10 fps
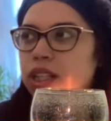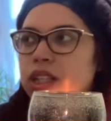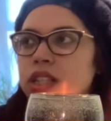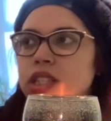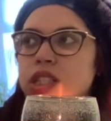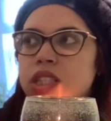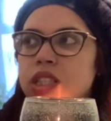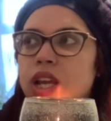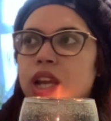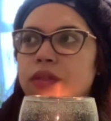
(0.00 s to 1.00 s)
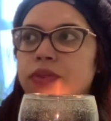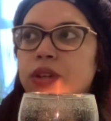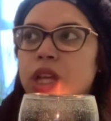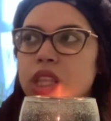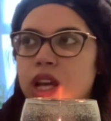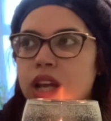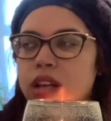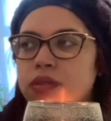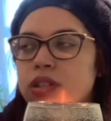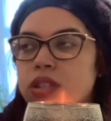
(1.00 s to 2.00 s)
is because I, feel that
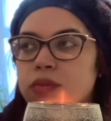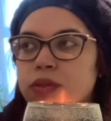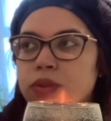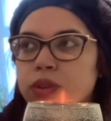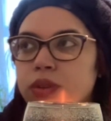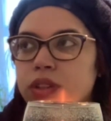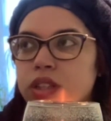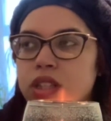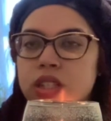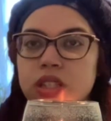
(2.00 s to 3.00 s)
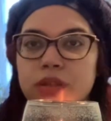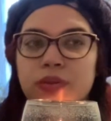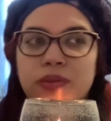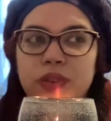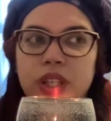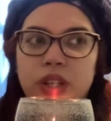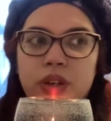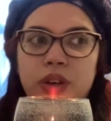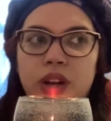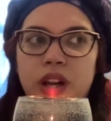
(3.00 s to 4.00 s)
that for some of you this is a
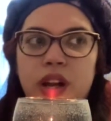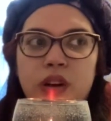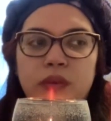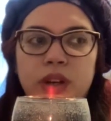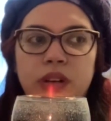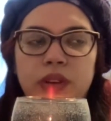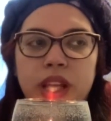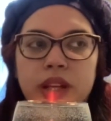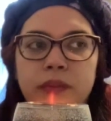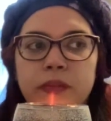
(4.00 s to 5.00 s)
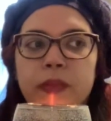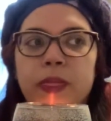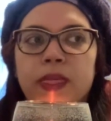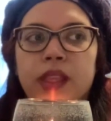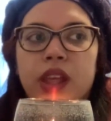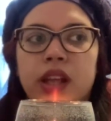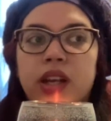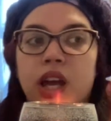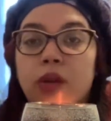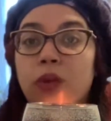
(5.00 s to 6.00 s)
fear of of like
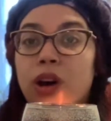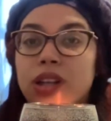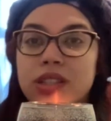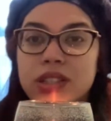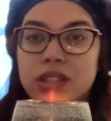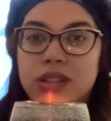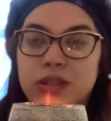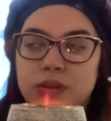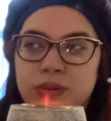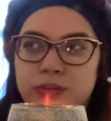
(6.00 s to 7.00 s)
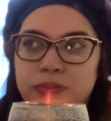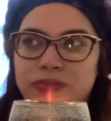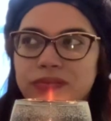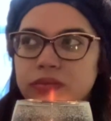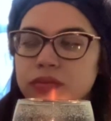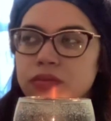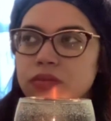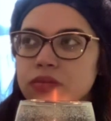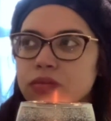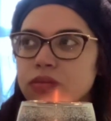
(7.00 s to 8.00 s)
not wanting to
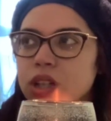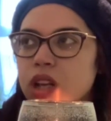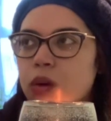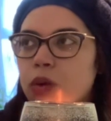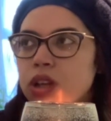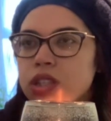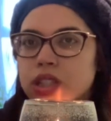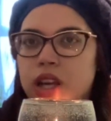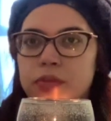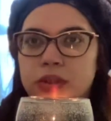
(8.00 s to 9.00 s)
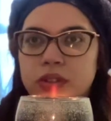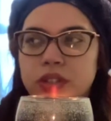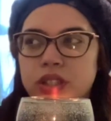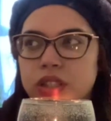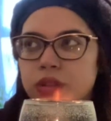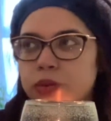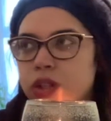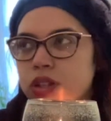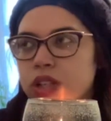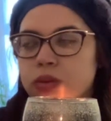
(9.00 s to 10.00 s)
not wanting that person
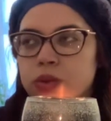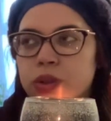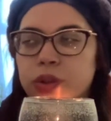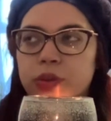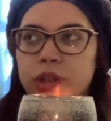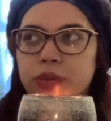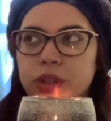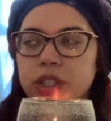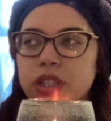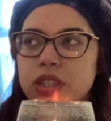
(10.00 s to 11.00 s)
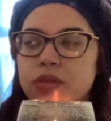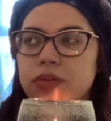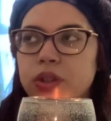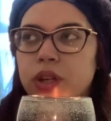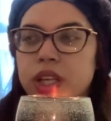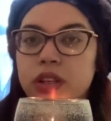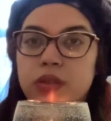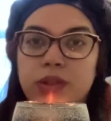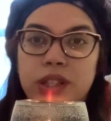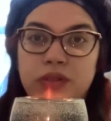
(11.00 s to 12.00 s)
whether it's at work or whatever it is to feel like you're
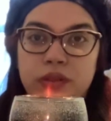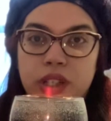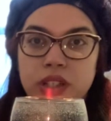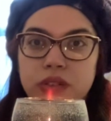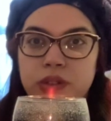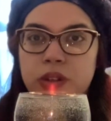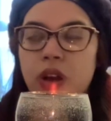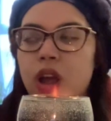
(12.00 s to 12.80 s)
being revengeful